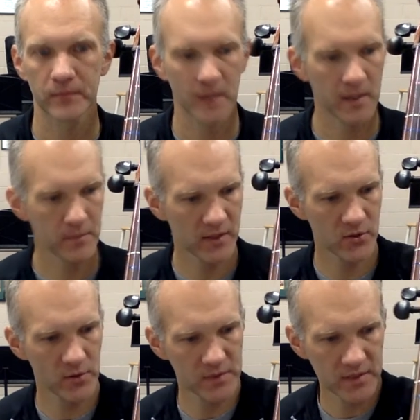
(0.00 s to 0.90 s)
Okay,
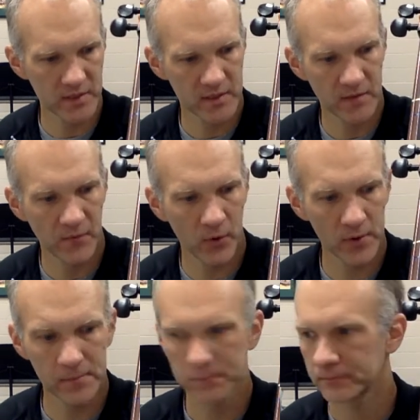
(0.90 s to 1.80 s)
metronome's at
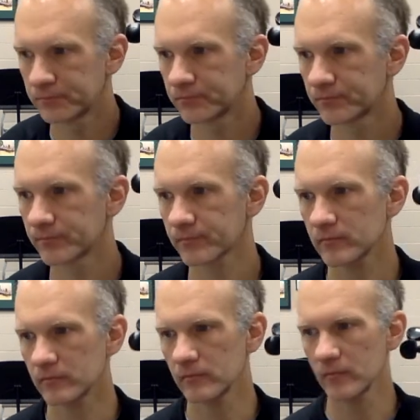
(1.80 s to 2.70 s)
64.
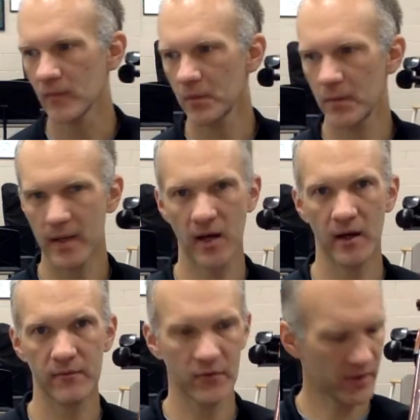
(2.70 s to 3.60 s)
I'll be
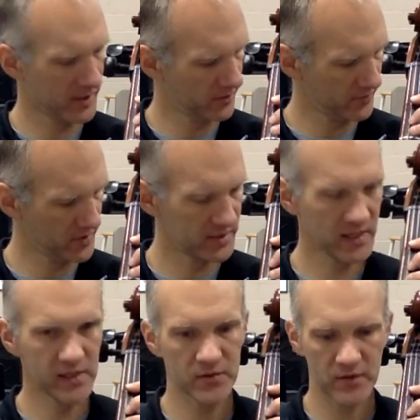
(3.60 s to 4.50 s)
hovering over the
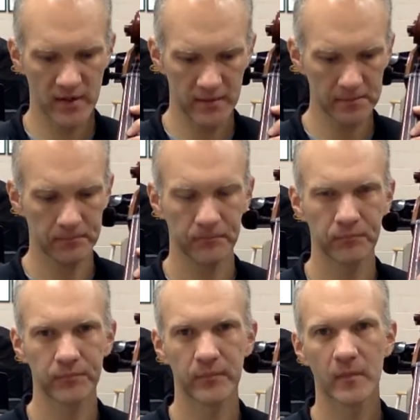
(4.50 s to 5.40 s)
D string.
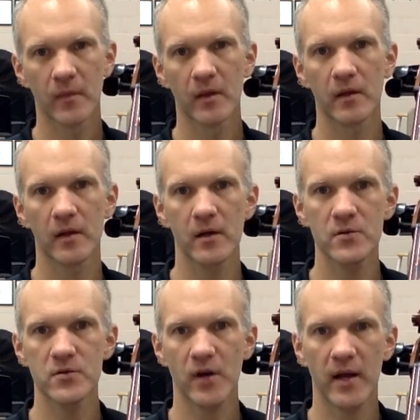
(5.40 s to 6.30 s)

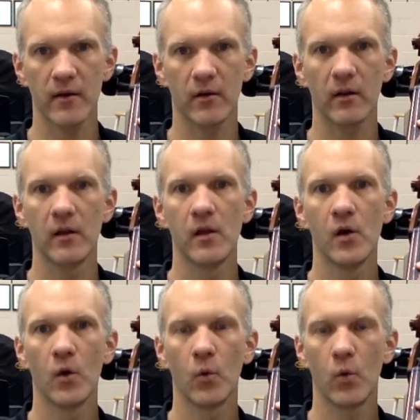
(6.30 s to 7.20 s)
Here's Dreidel.
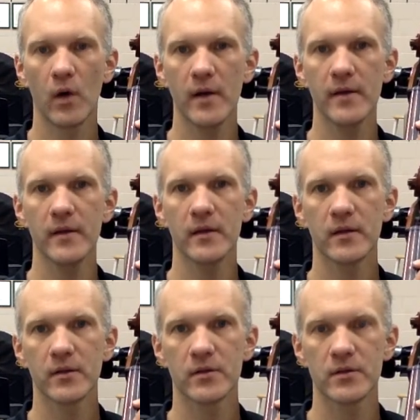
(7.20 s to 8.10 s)
1,
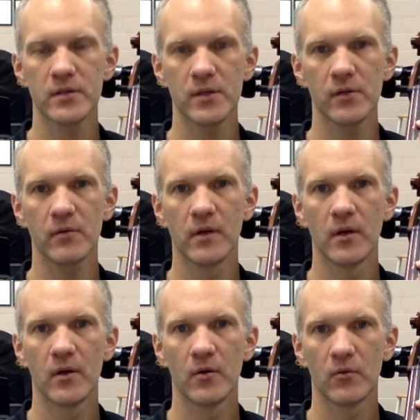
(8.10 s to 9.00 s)
2,
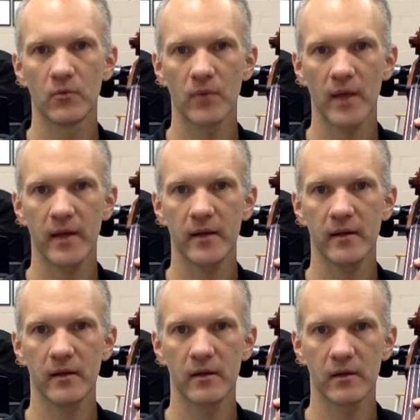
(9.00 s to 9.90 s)
ready,
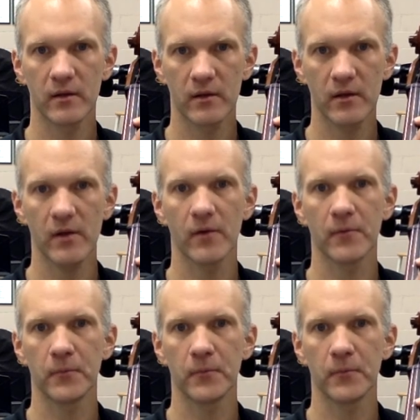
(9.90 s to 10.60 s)
go.